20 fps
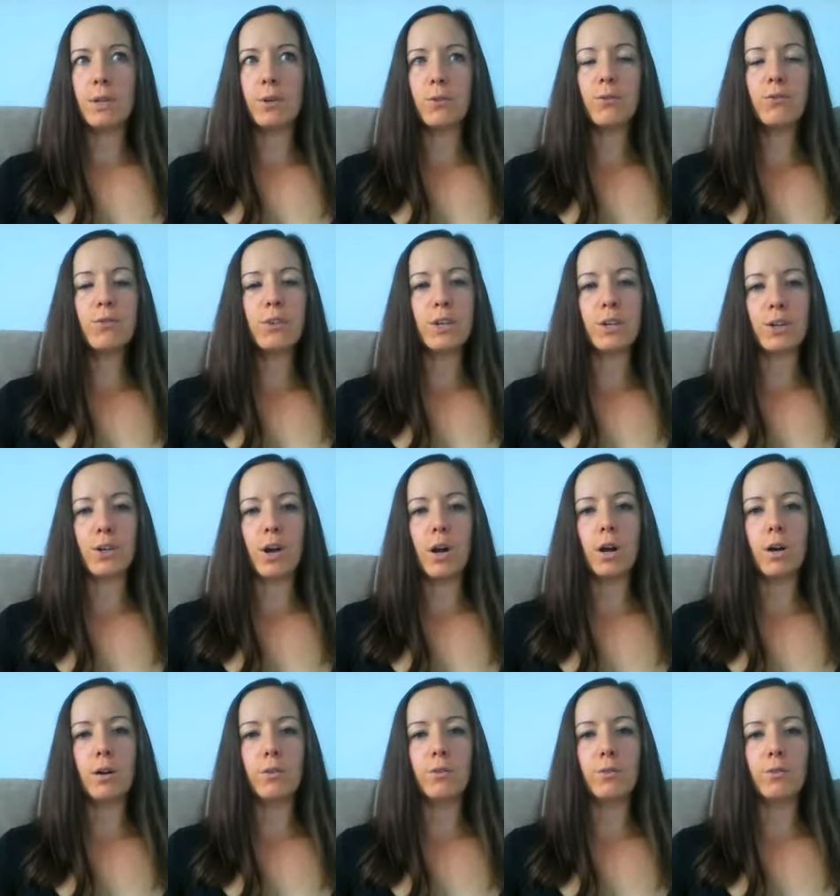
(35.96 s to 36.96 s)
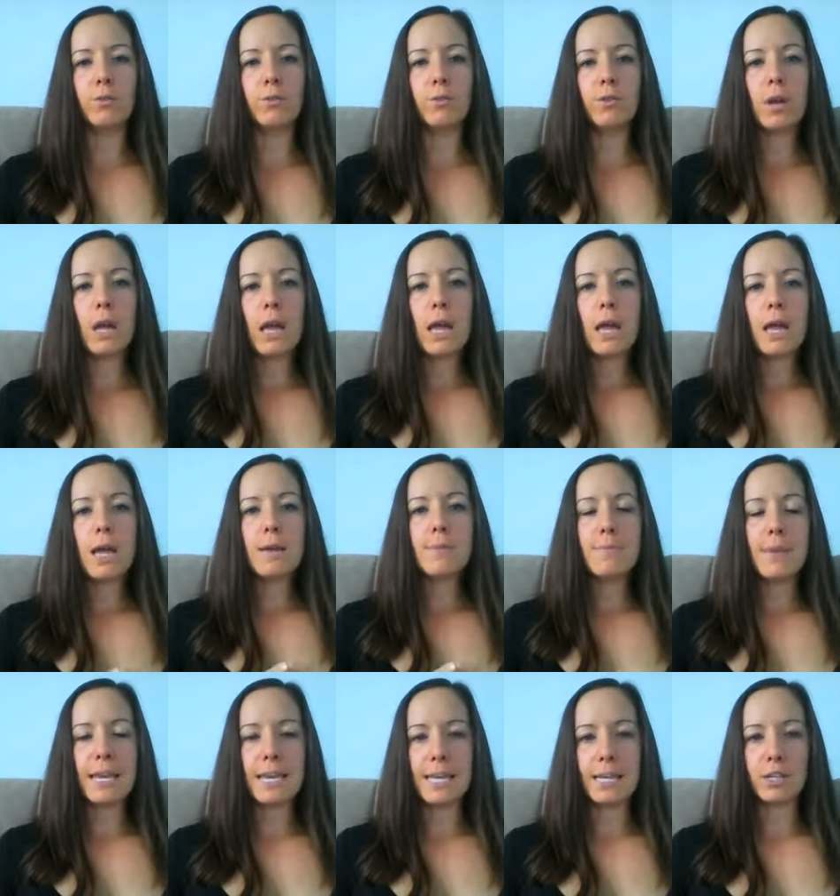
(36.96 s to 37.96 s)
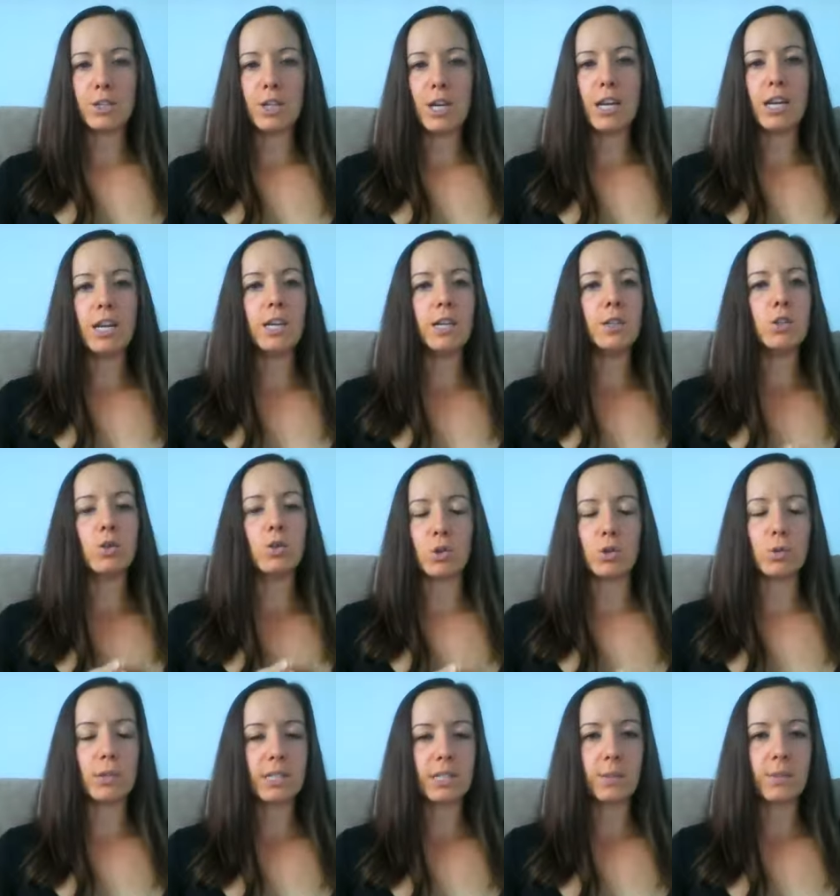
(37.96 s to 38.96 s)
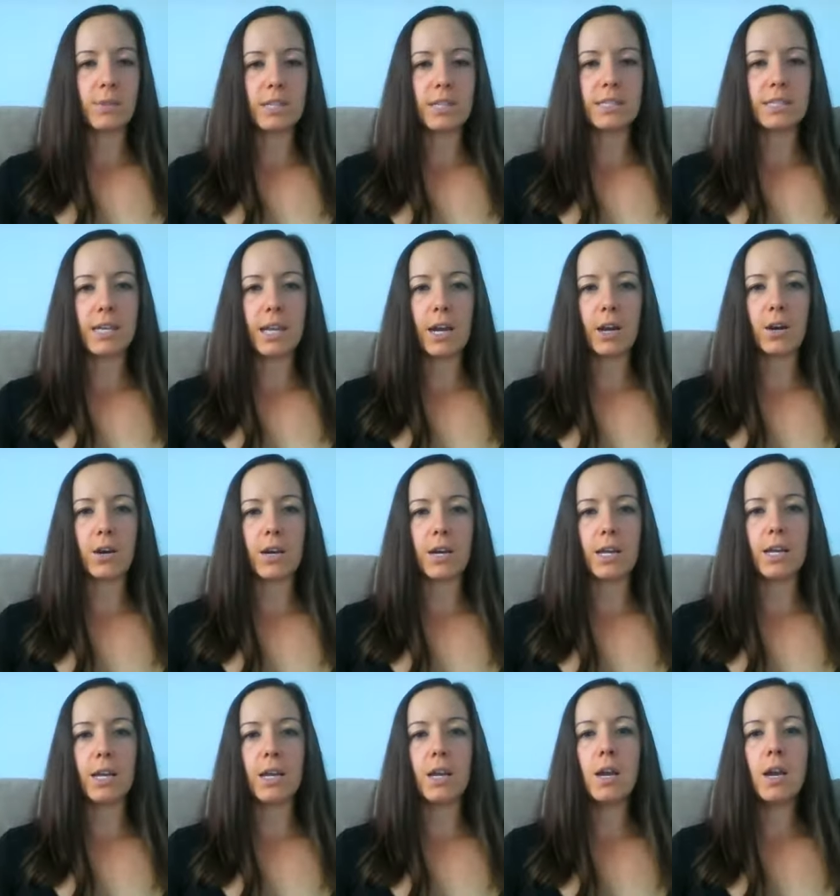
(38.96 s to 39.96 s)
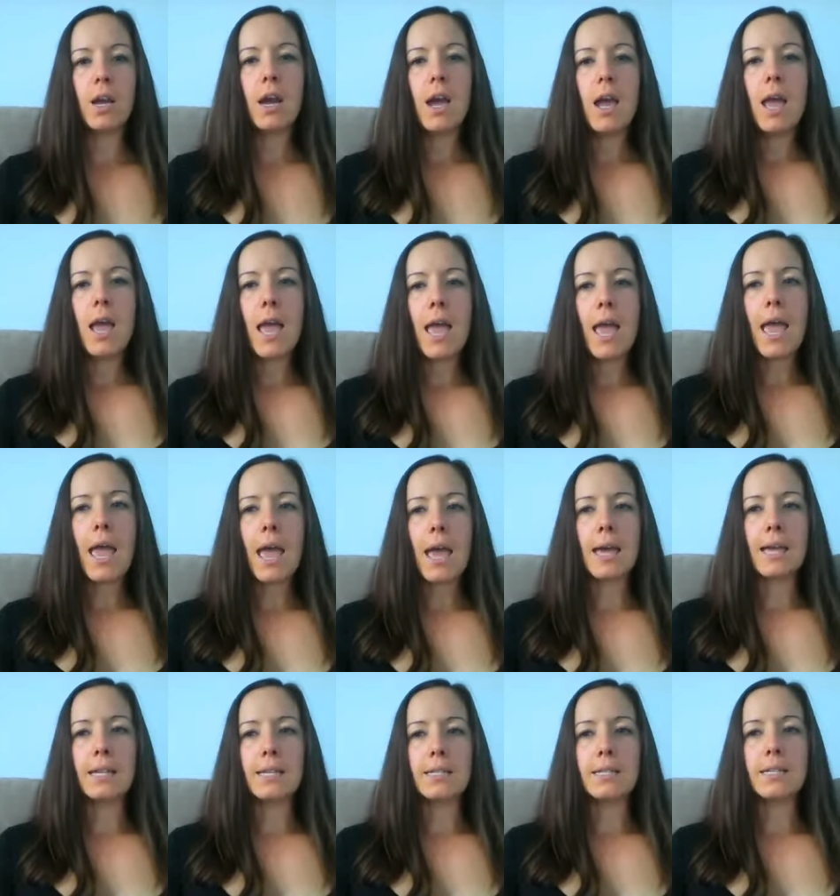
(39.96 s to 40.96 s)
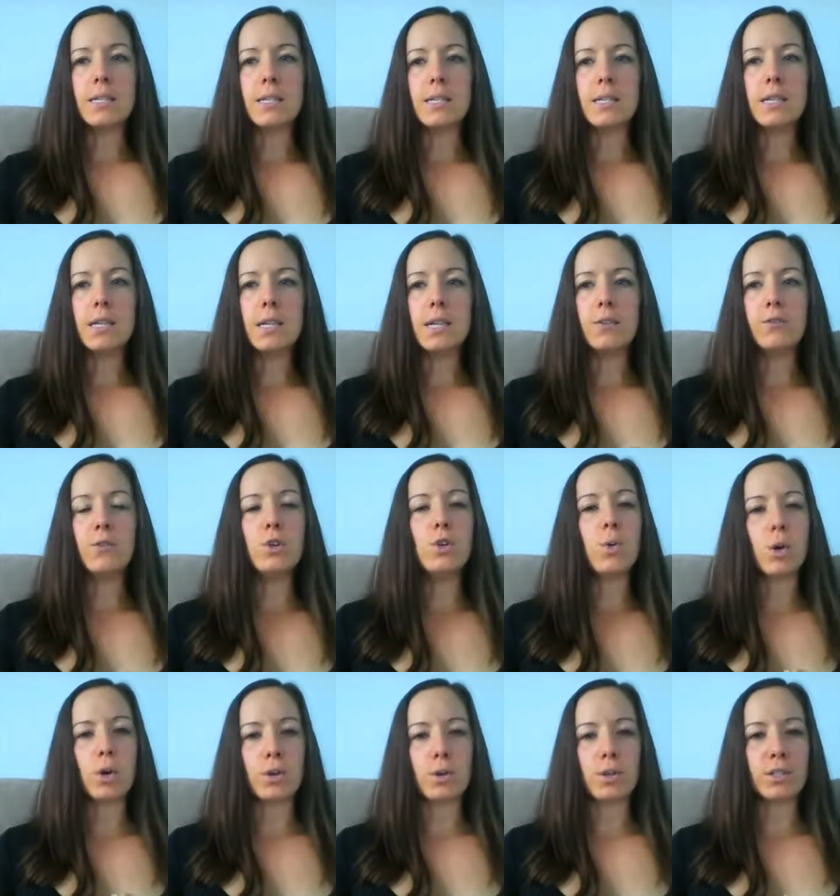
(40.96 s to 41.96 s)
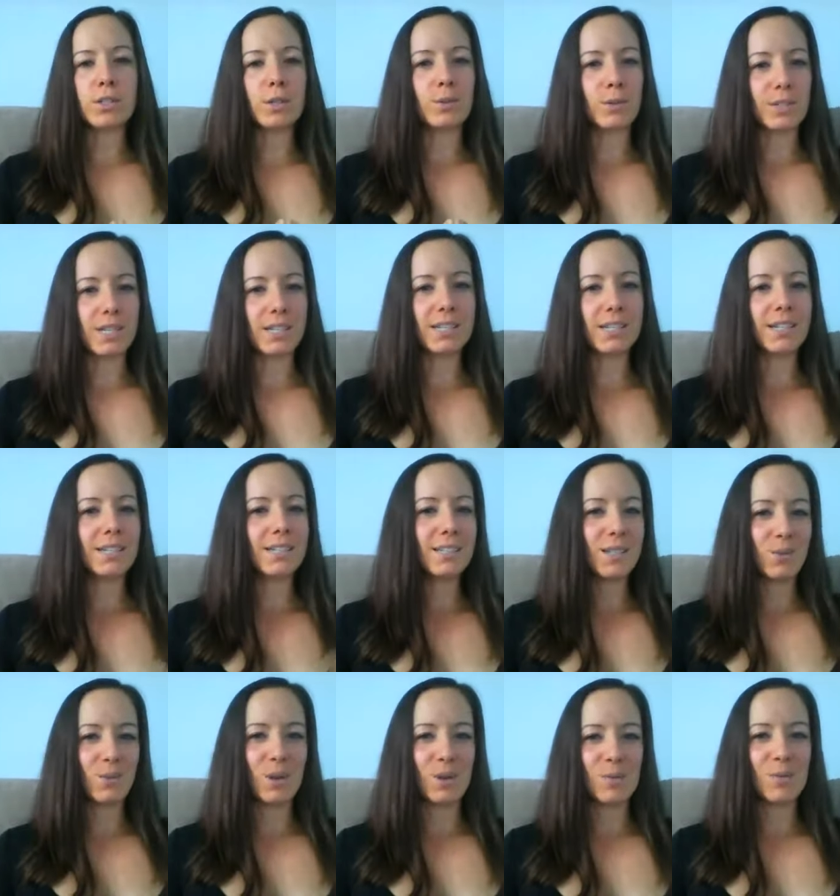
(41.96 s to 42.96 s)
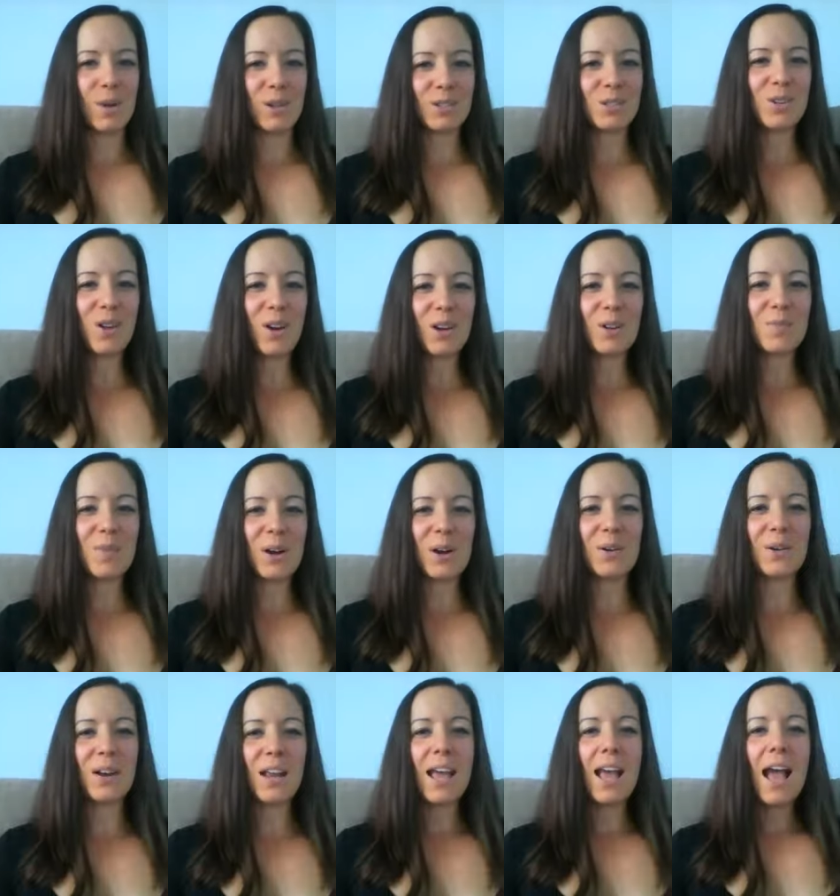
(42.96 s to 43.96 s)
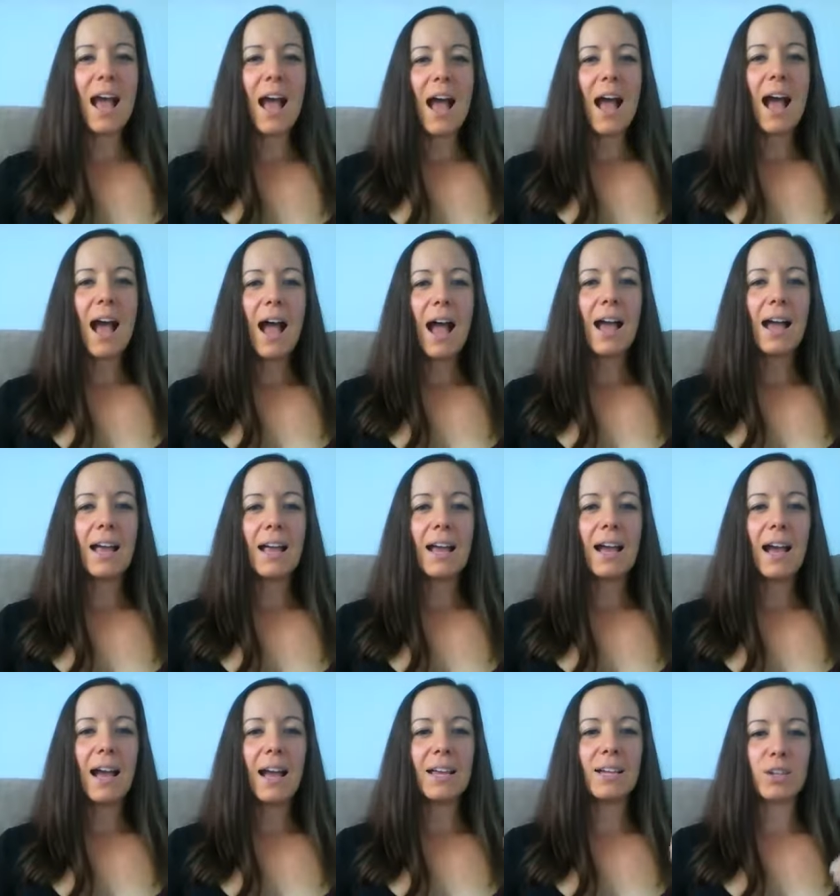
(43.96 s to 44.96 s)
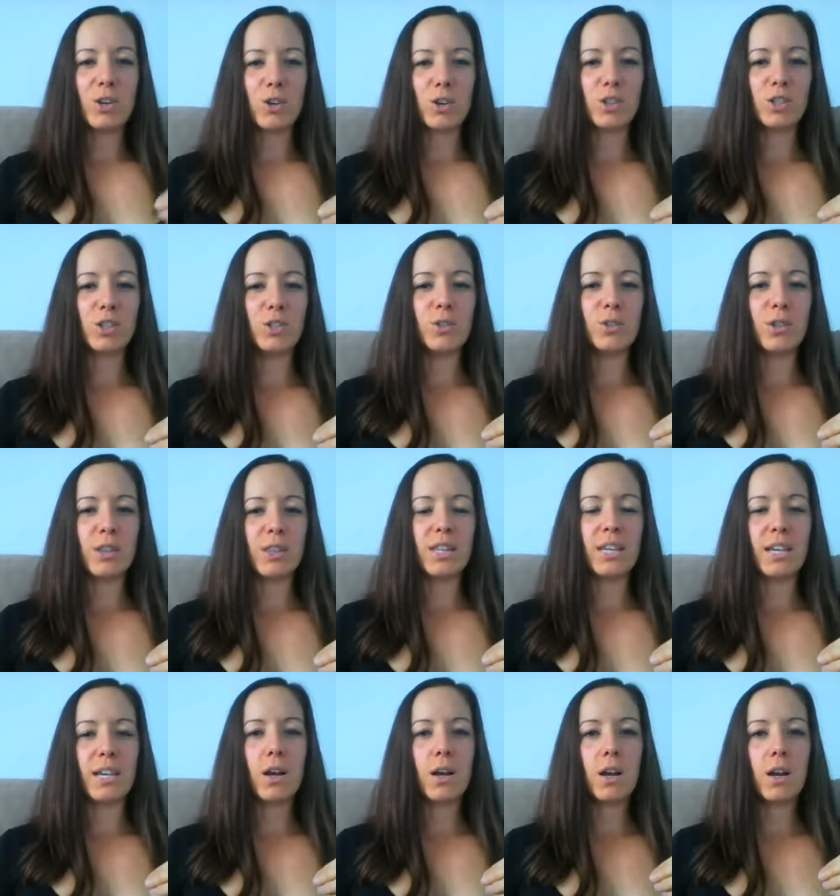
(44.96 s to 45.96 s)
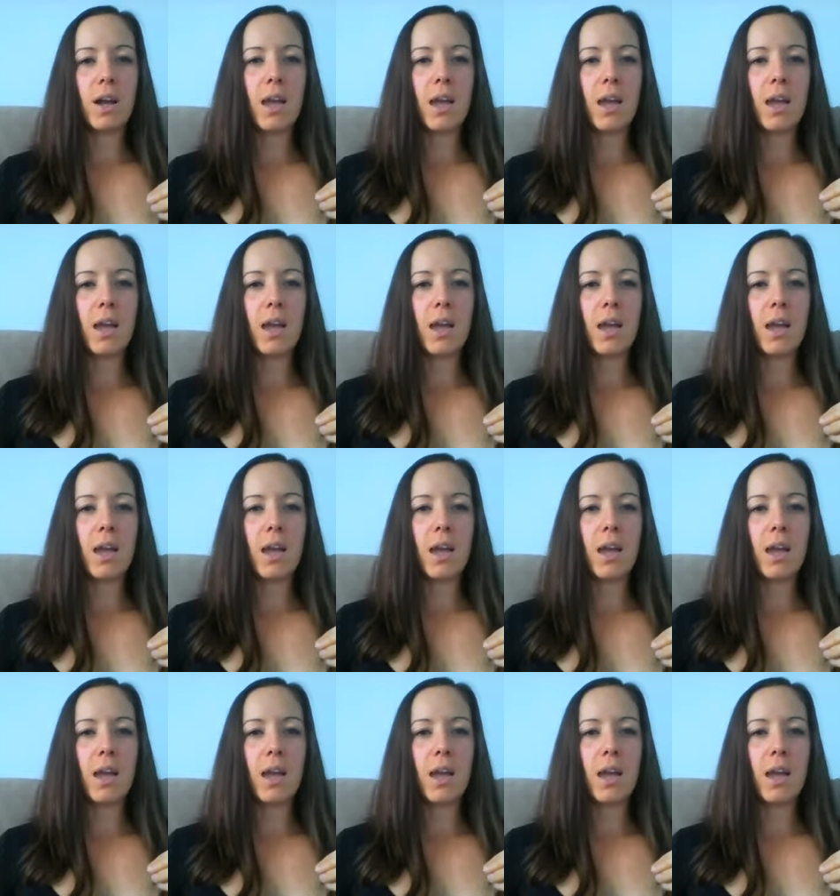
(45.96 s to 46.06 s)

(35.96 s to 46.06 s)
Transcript: fear of making a change or doing something scary. And if you are noticing resistance in what I'm about to talk about, I encourage you to think,